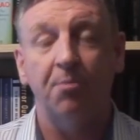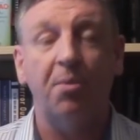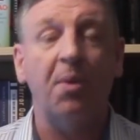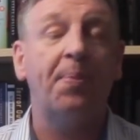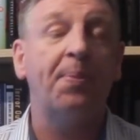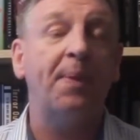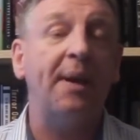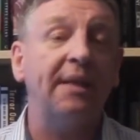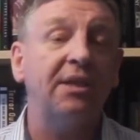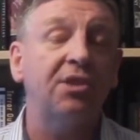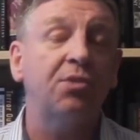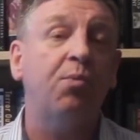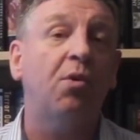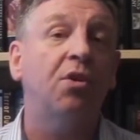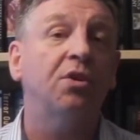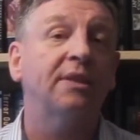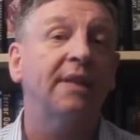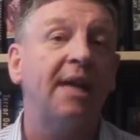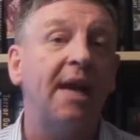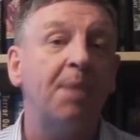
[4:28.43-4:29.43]
But that's
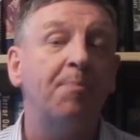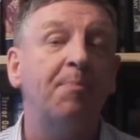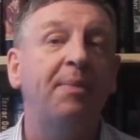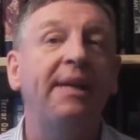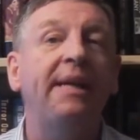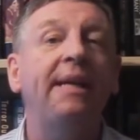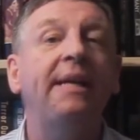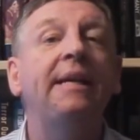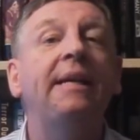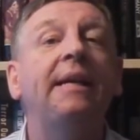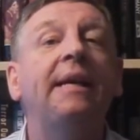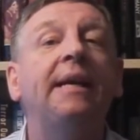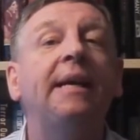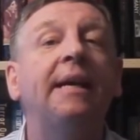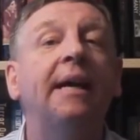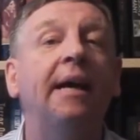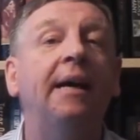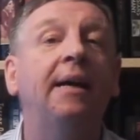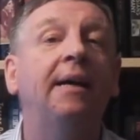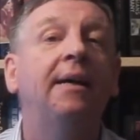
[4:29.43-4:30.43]
what's happening
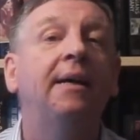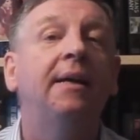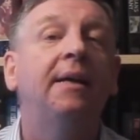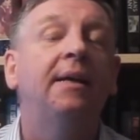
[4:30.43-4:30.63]
here.